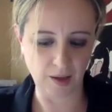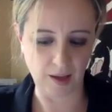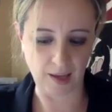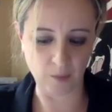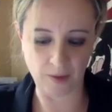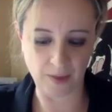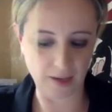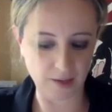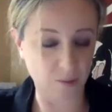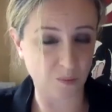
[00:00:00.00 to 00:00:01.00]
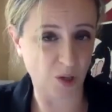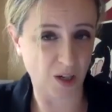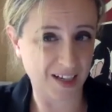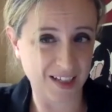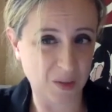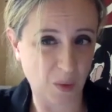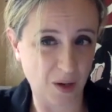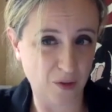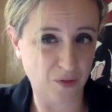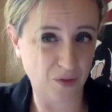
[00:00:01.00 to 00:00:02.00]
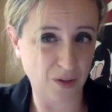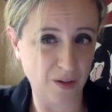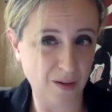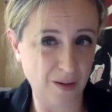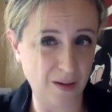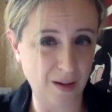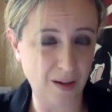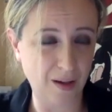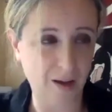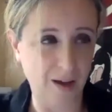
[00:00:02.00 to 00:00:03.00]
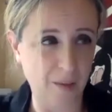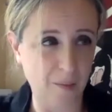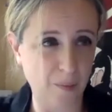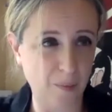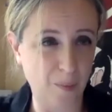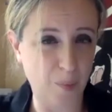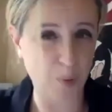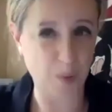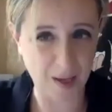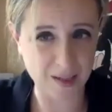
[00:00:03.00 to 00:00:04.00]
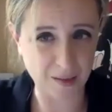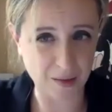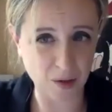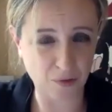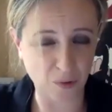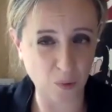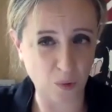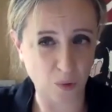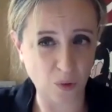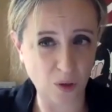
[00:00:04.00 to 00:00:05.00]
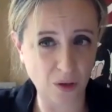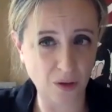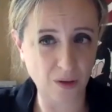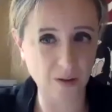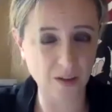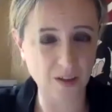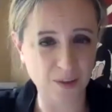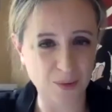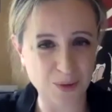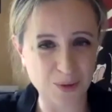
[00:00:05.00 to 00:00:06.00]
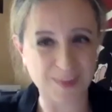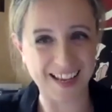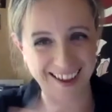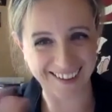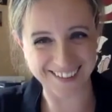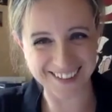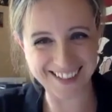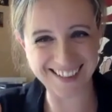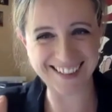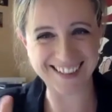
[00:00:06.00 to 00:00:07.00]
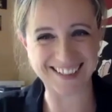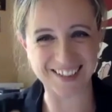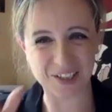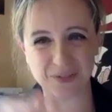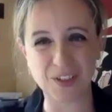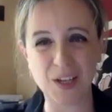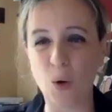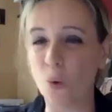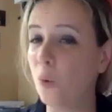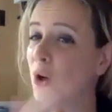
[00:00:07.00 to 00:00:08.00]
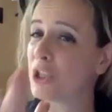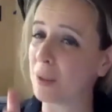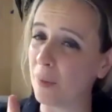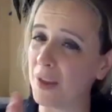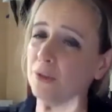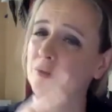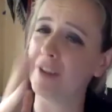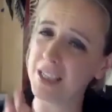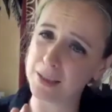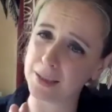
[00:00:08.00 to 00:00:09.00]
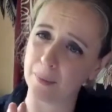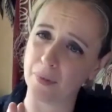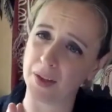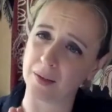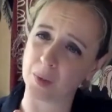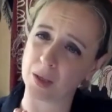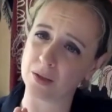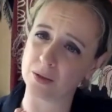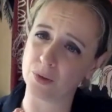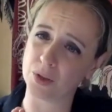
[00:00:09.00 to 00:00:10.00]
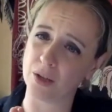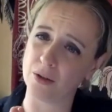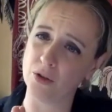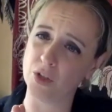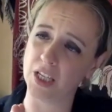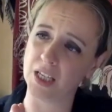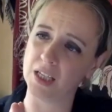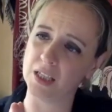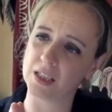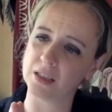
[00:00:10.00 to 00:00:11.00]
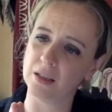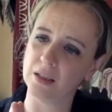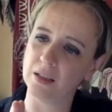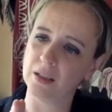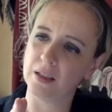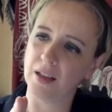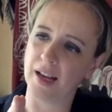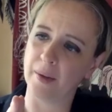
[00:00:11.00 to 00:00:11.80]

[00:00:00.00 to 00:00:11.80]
and when that doesn't work, it's quite often um, put the pen down and go for a walk, or do something else to sort of or watch something or read something because also you need um,